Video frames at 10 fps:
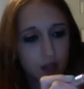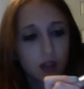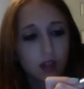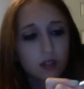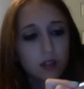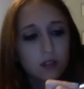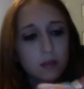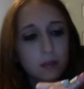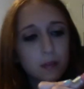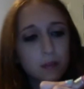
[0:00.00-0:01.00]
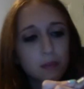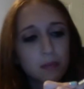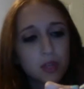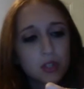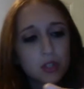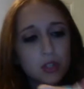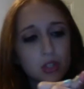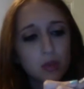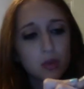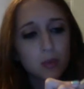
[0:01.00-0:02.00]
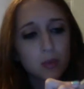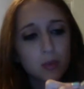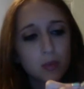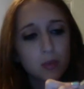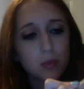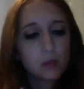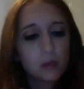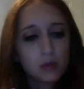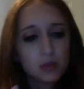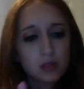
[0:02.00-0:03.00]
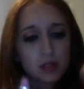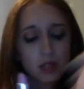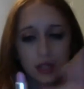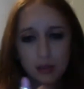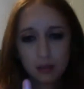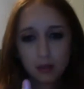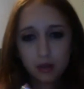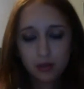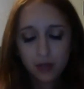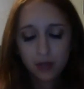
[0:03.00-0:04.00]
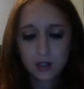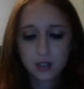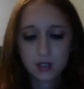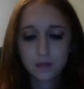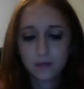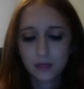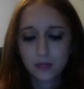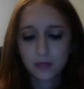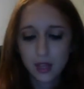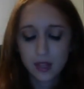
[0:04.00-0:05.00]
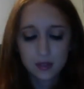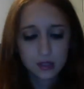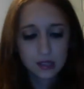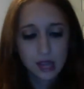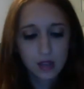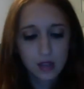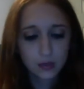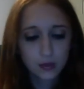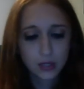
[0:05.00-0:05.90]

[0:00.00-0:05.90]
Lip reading: And this dupe is almost like perfect. This is California